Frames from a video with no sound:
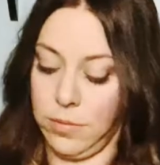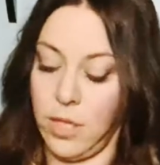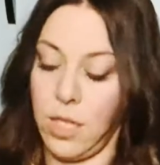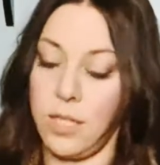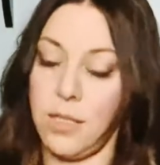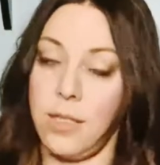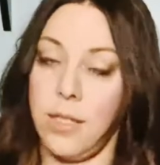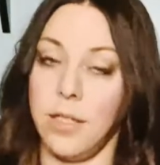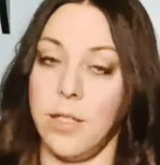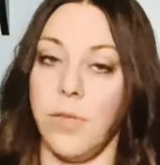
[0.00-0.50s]

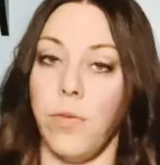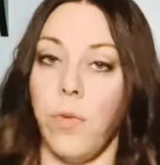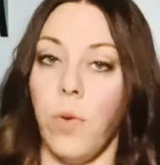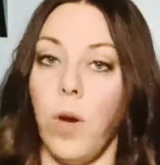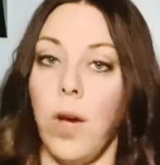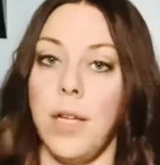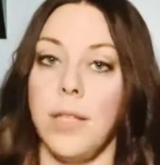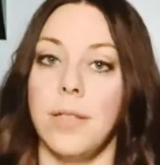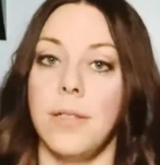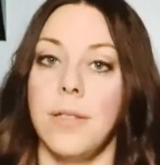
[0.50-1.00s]
Six of
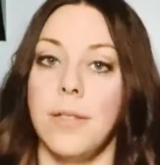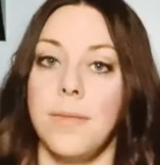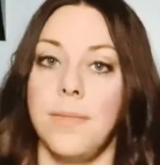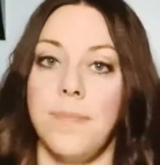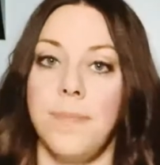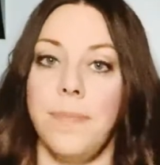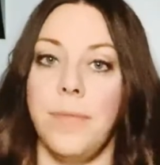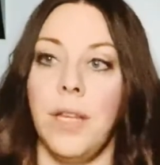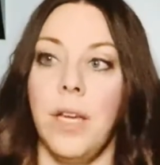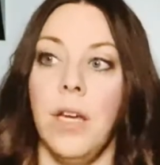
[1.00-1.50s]
Wands.
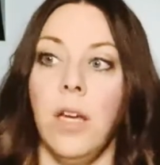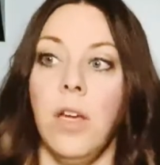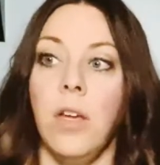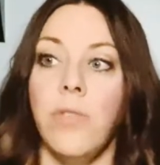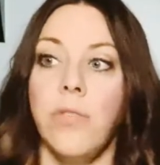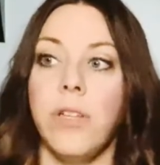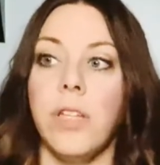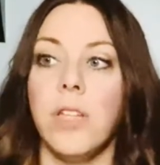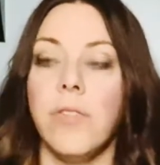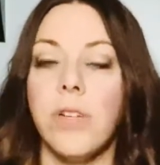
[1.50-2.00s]

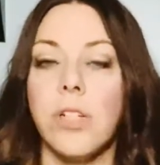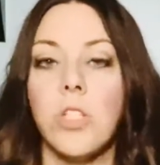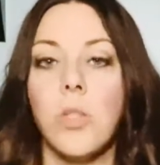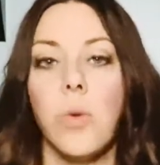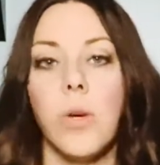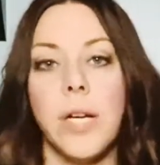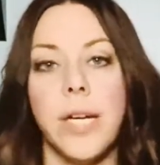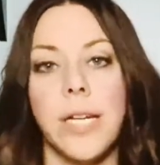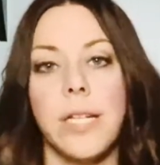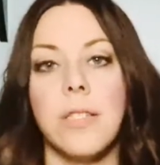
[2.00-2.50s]
Feeling
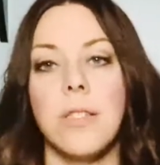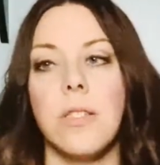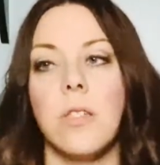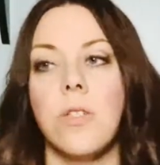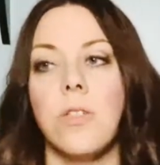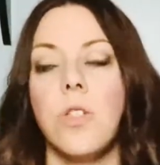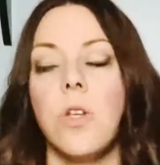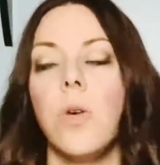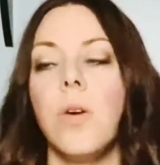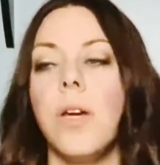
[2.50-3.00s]
victorious.
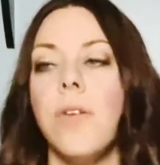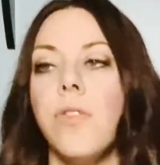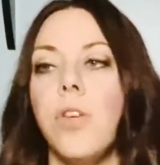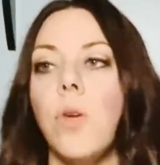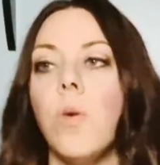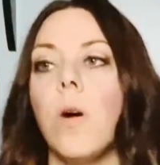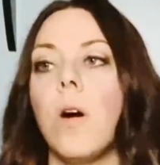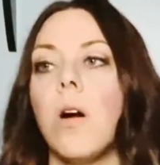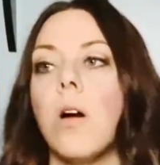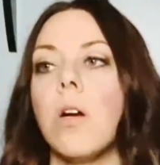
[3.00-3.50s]
So if
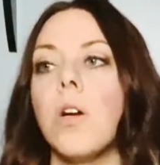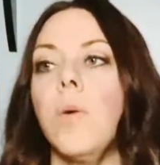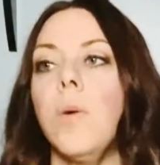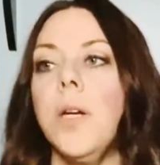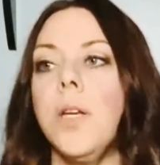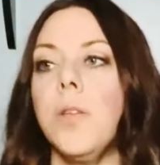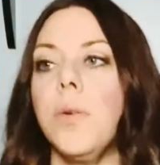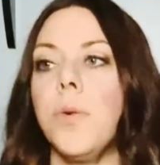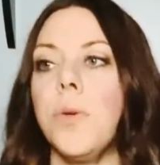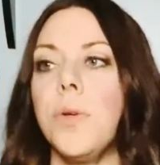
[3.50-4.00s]
you are
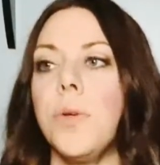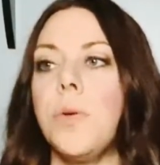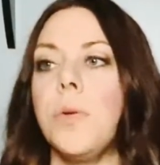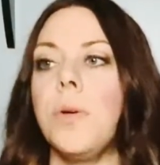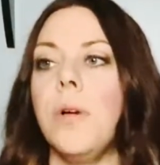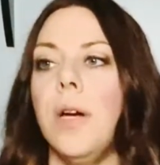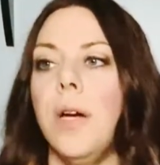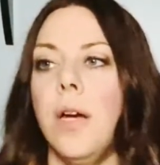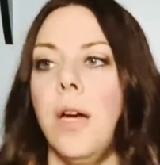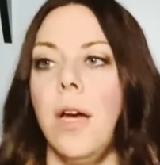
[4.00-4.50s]
going
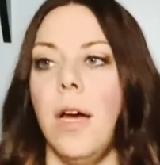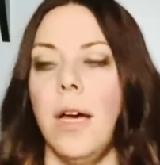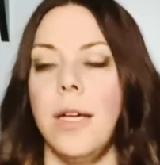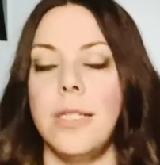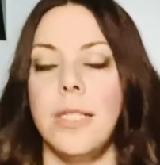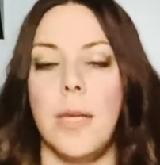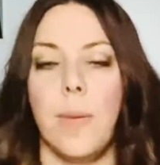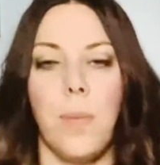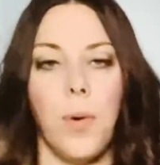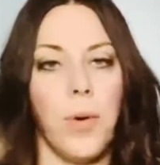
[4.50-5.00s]
through a
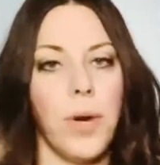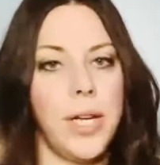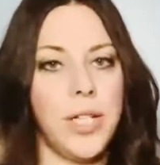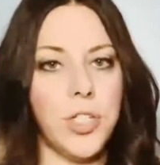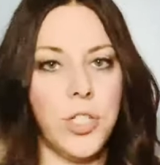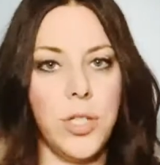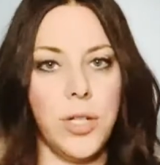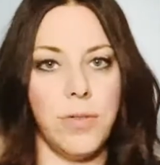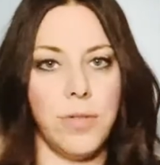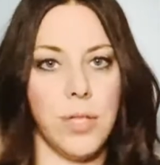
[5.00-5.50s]

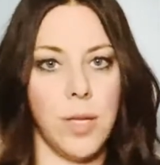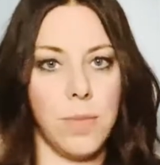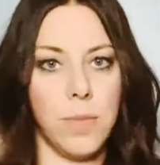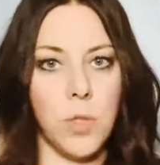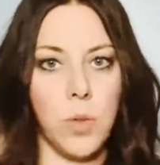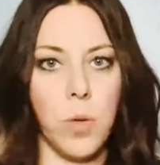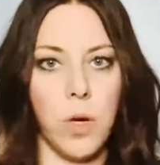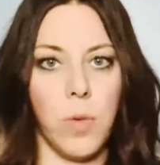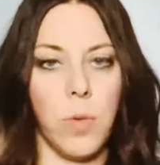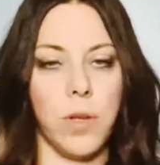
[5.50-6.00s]
separation of some
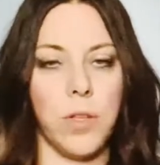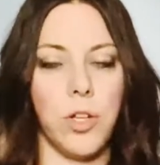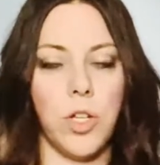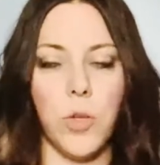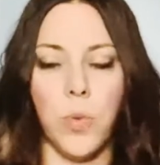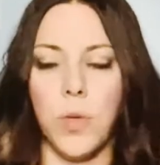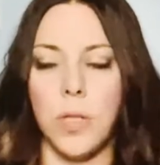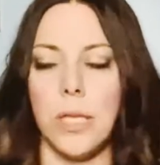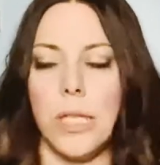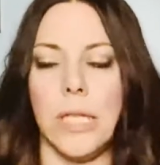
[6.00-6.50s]
sort, whether
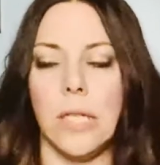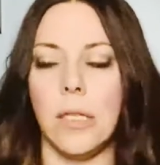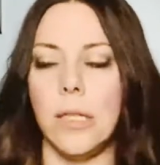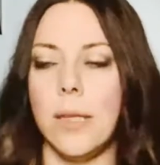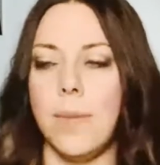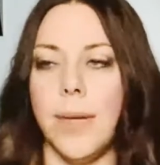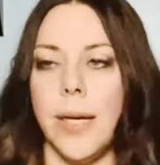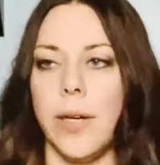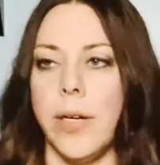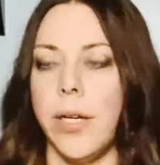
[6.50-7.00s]
you were
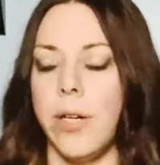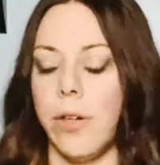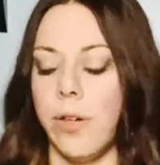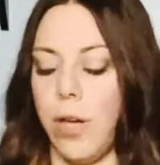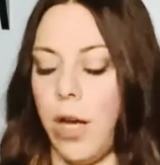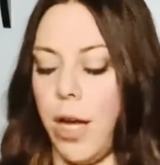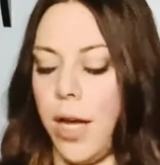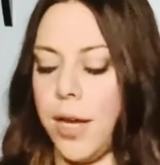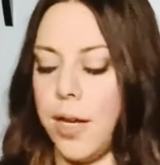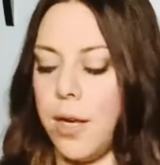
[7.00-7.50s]
legally married or
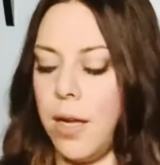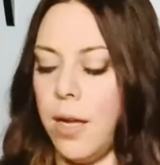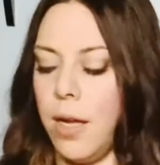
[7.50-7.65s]
not,